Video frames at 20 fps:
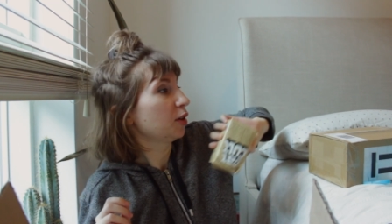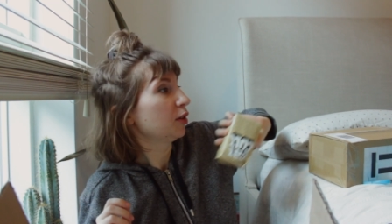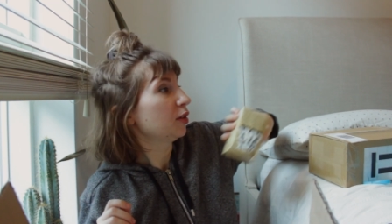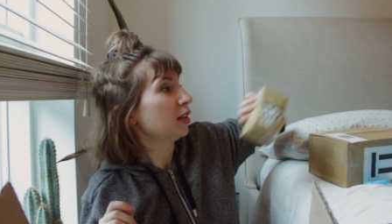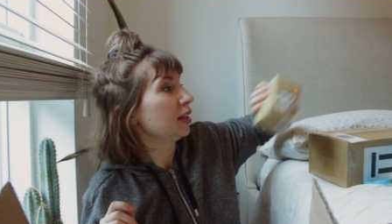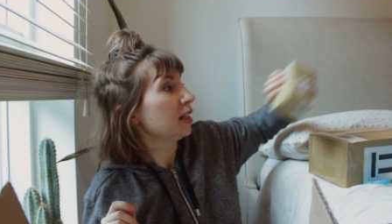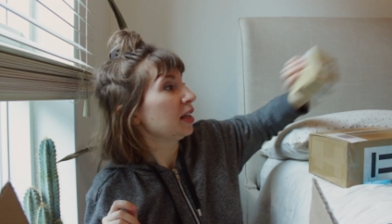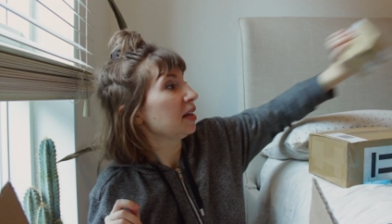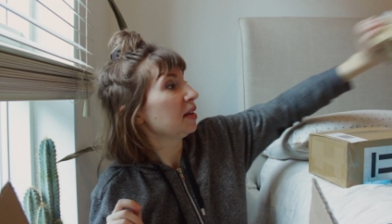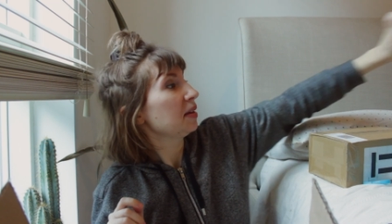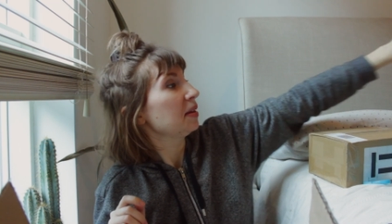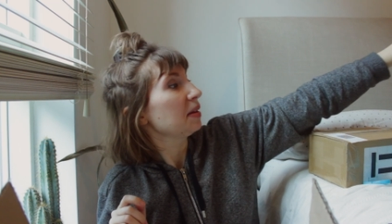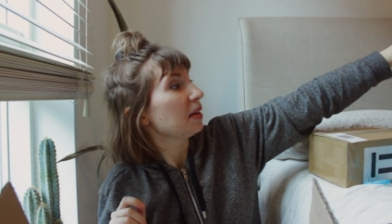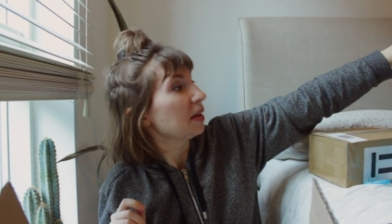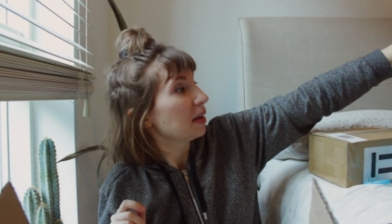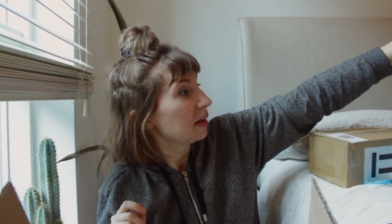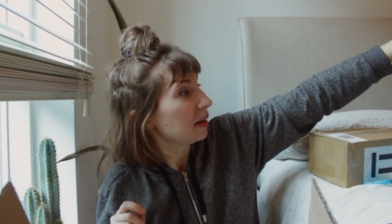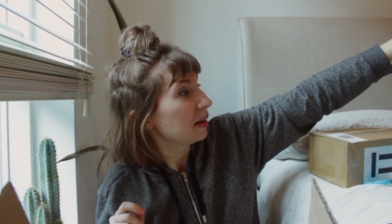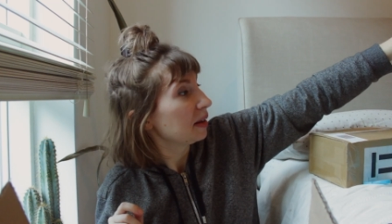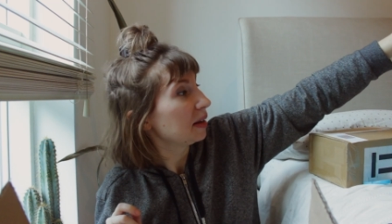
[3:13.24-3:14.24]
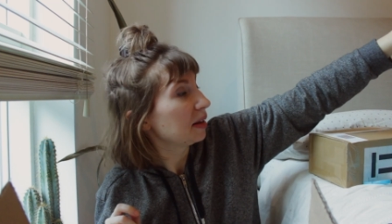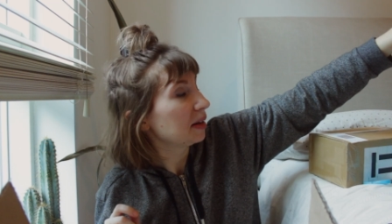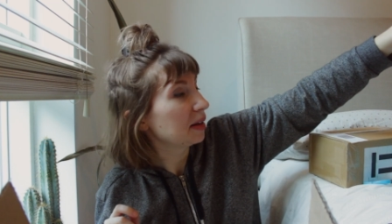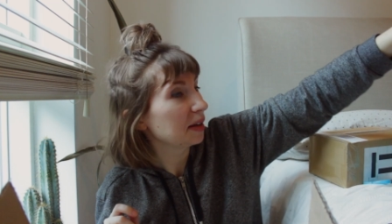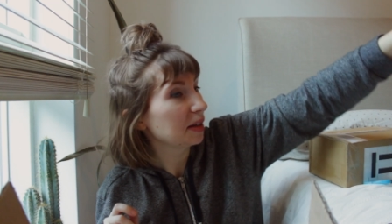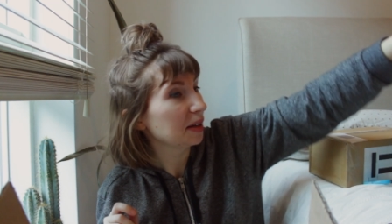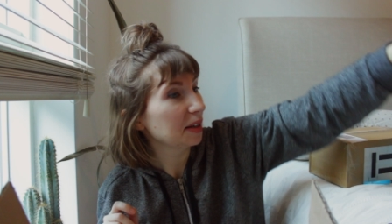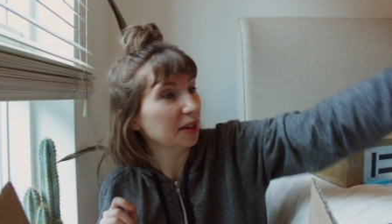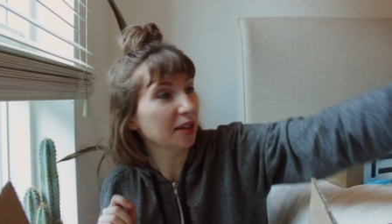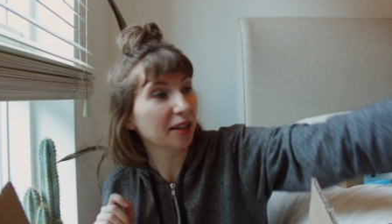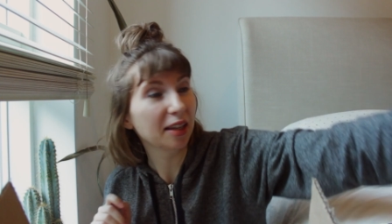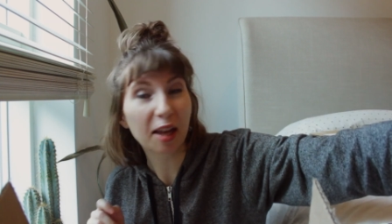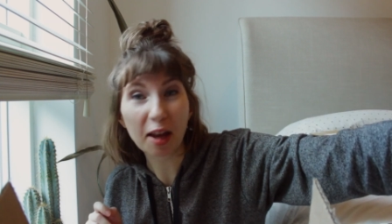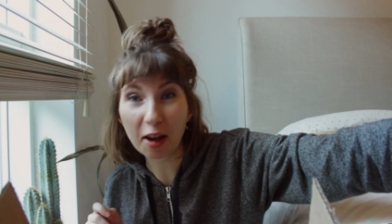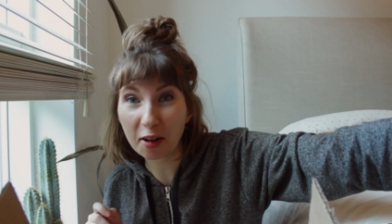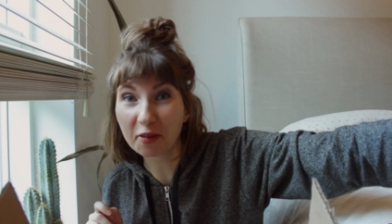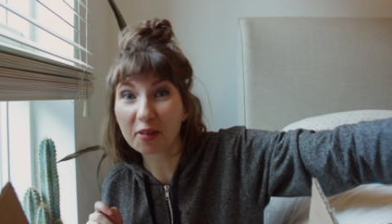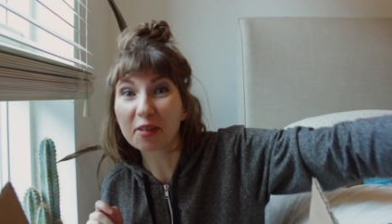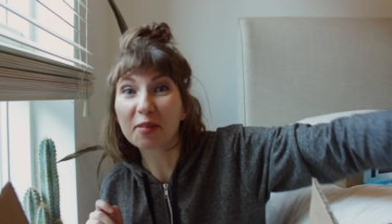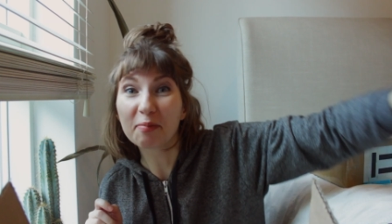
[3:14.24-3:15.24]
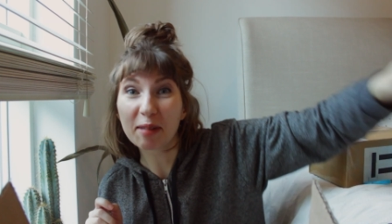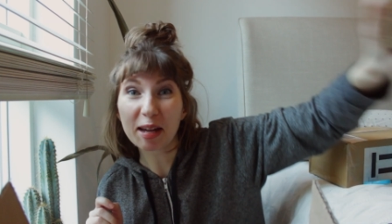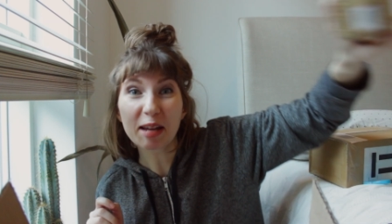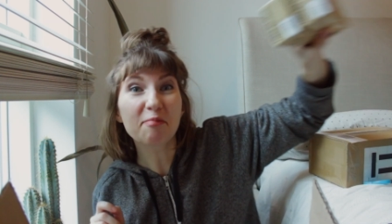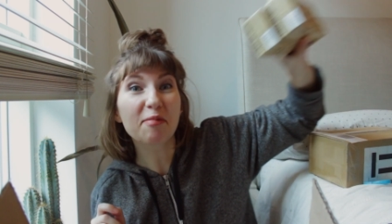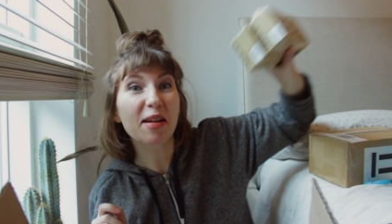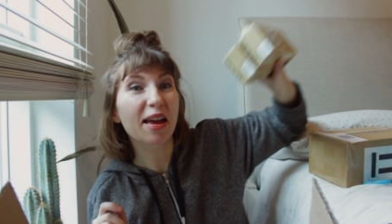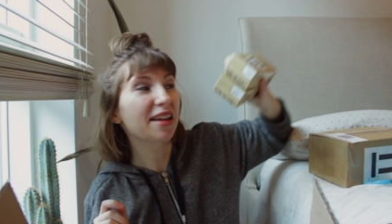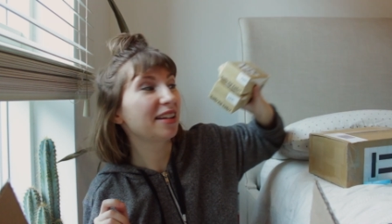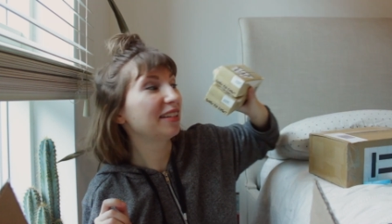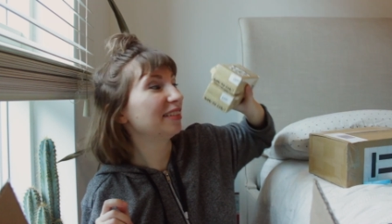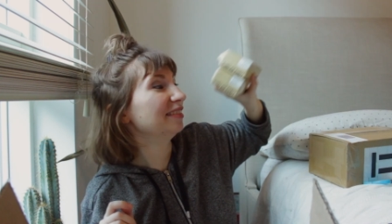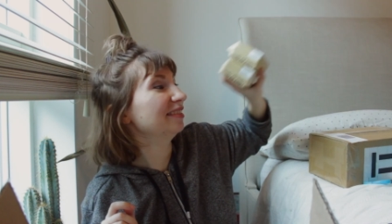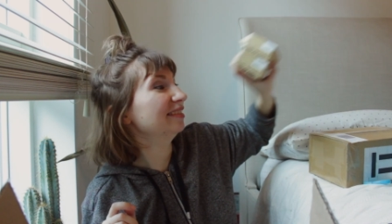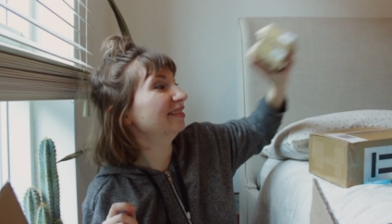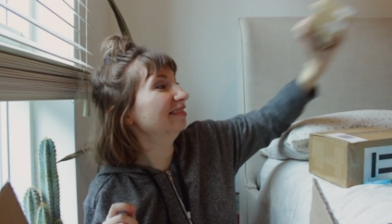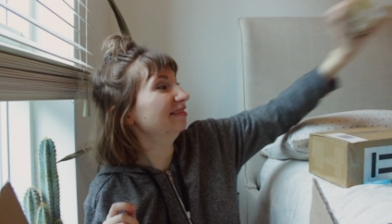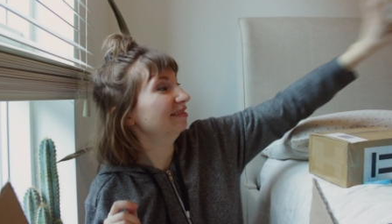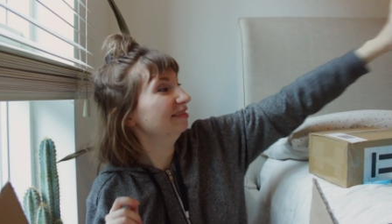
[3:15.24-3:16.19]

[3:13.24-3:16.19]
throwing these over my bed.